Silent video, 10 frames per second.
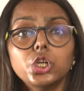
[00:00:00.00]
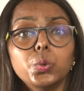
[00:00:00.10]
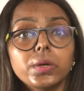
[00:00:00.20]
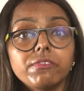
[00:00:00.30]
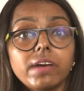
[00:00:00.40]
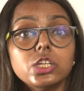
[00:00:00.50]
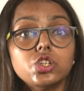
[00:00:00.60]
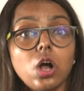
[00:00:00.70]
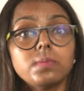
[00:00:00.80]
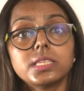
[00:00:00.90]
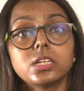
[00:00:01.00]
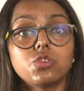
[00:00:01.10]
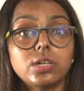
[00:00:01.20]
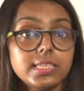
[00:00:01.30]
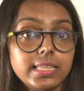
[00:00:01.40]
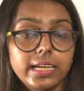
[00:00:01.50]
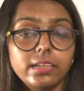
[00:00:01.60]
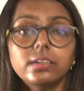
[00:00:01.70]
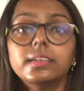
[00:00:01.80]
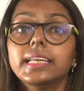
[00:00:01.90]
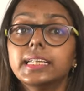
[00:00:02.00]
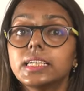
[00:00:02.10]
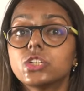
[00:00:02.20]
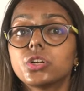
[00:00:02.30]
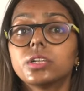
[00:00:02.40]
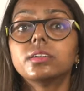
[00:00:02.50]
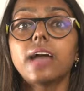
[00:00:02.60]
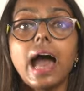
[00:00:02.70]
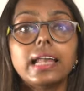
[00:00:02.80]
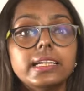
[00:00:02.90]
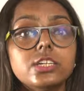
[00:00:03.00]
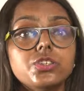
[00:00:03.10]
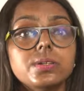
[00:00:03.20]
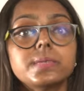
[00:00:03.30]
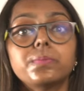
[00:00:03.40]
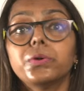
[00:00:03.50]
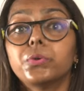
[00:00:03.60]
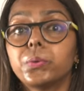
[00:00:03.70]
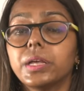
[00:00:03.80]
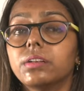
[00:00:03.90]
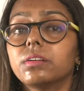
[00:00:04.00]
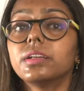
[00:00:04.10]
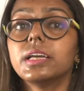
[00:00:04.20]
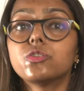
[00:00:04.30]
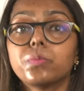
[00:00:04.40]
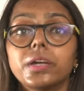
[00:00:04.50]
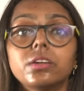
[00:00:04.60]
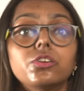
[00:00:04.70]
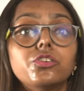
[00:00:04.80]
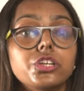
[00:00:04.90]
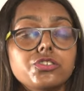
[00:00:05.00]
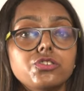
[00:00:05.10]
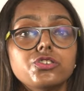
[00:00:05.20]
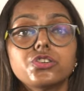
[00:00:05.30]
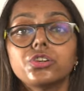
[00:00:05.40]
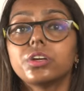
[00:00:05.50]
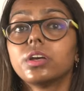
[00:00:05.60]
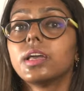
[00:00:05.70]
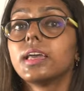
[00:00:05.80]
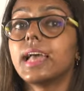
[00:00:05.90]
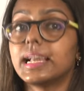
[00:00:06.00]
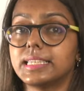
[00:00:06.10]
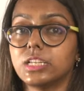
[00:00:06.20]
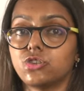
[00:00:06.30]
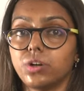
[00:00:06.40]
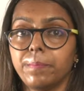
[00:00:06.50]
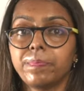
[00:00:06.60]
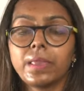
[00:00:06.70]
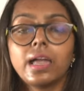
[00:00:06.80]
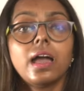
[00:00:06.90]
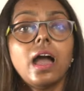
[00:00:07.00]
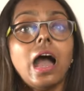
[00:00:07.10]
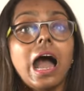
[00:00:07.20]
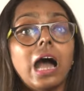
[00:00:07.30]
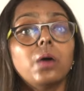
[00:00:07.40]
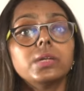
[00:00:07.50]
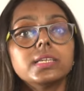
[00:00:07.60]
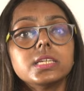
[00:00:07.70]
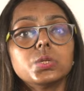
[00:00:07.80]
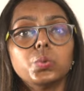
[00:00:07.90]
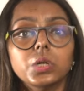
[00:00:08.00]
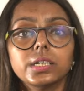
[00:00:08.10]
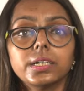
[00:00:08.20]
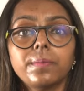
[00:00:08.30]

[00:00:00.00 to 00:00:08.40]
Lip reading: You can find jobs as a translator, data entry clerk, annotation expert, rater, interpreter, researcher, etc. How does it work?